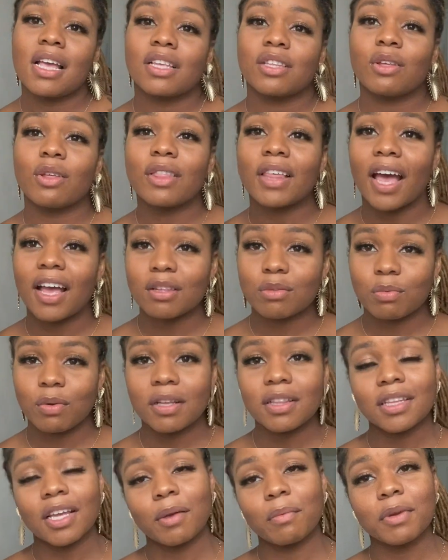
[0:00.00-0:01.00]
So that's
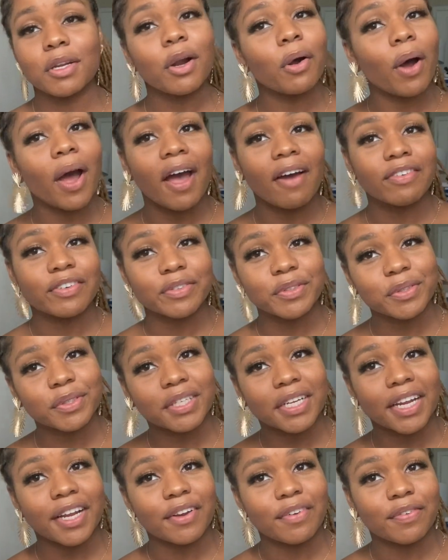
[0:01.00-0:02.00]
one thing we don't have a
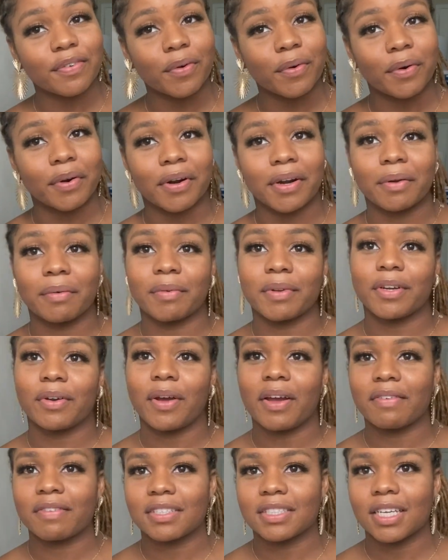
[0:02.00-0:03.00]
routine for, and we don't
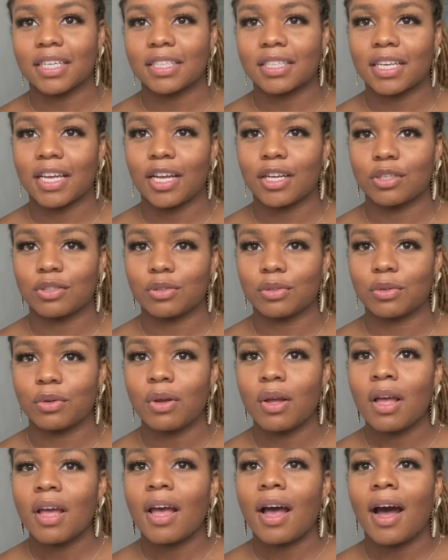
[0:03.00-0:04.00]
have a set schedule.
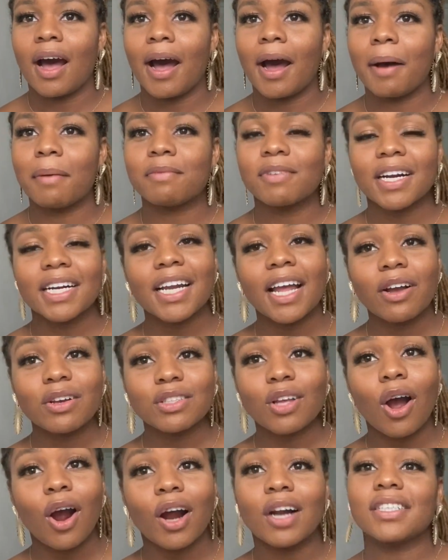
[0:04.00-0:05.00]
Right now
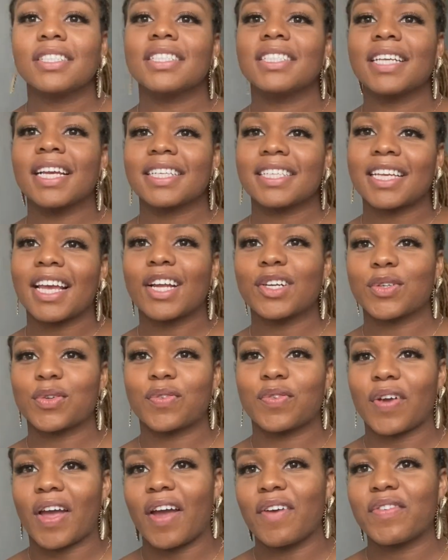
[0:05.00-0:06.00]
it's hard to set schedules
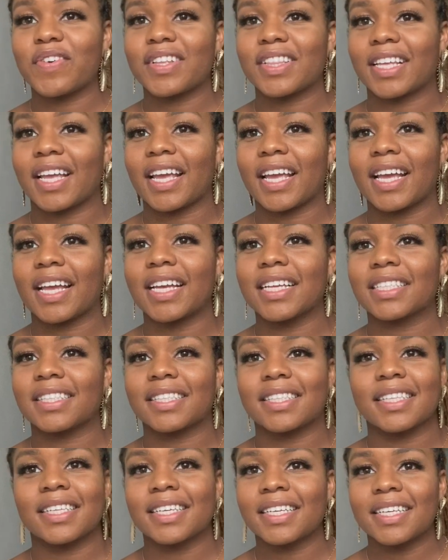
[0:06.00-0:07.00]
for everything because
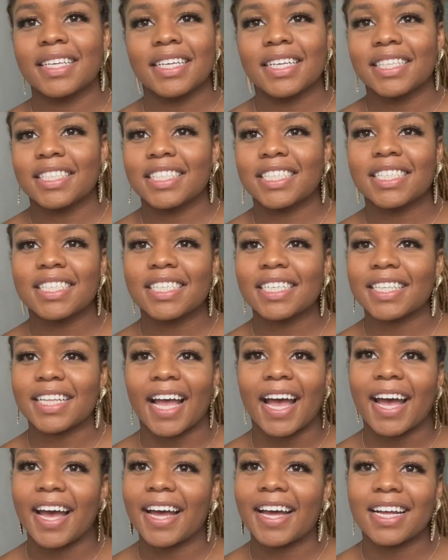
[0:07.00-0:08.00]
she's just
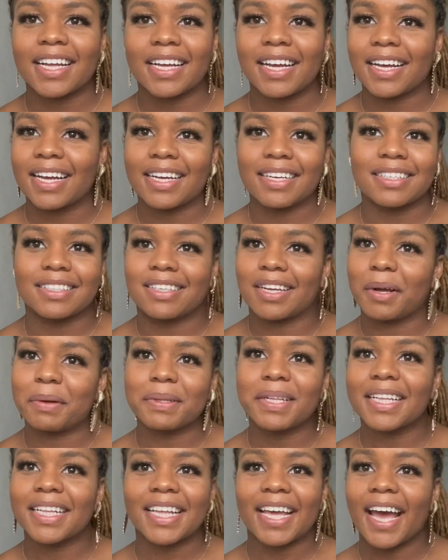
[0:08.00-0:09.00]

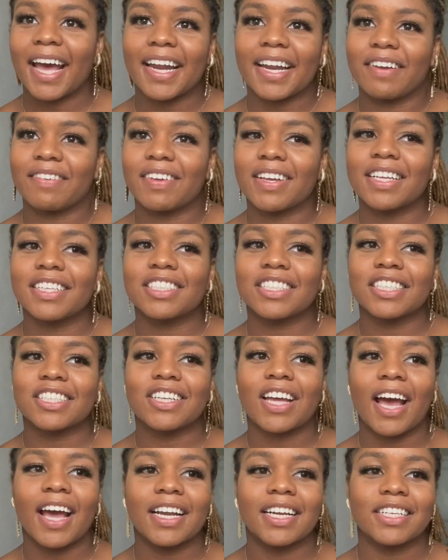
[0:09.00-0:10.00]
completely out of it. It's just
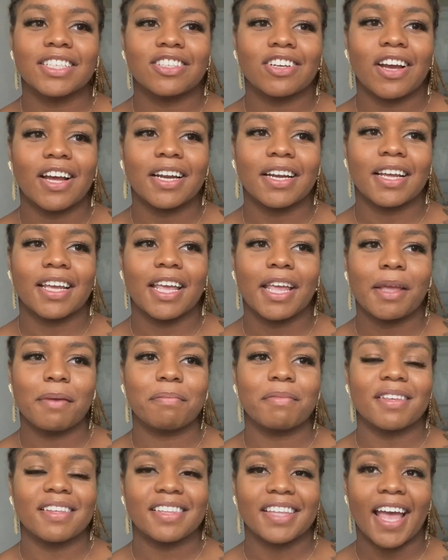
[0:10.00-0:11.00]
kind of trying to
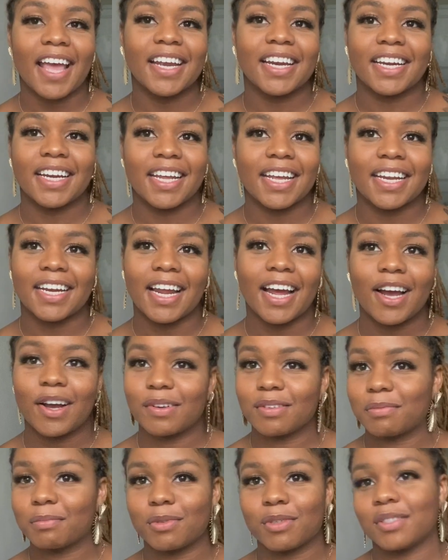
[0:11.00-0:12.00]
keep the sanity in the
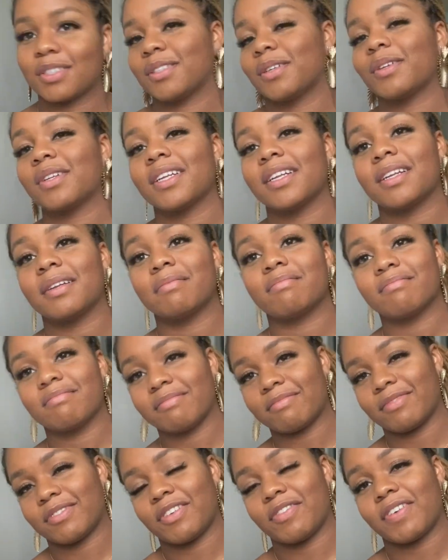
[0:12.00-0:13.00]
house more so than
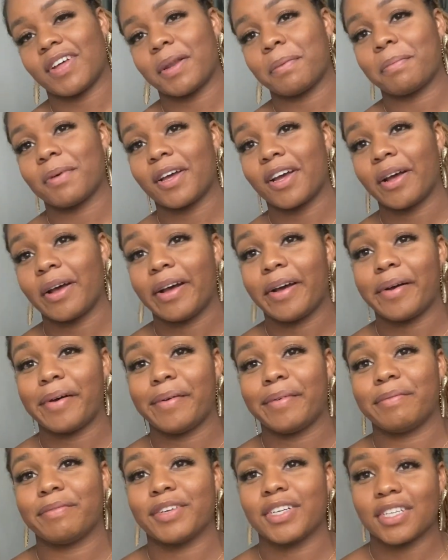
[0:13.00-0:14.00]
develop
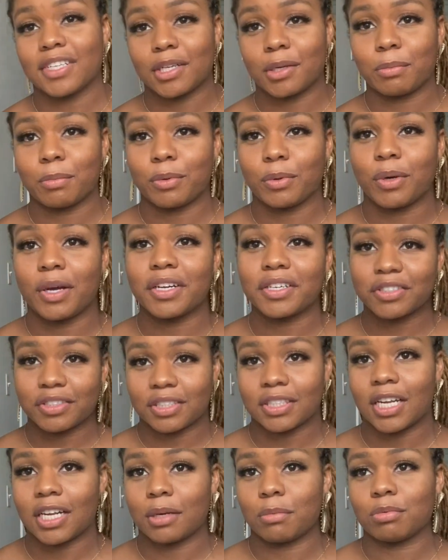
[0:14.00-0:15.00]
a reasonable,
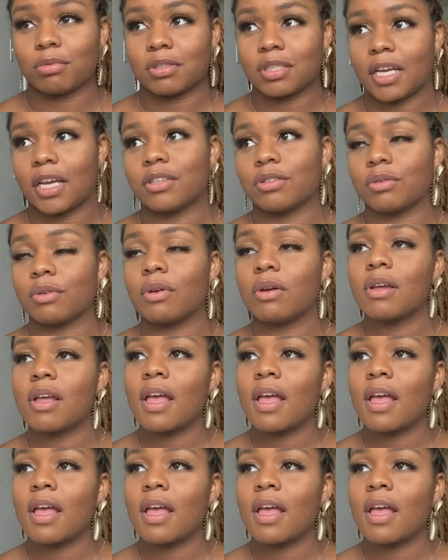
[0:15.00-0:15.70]
understandable schedule.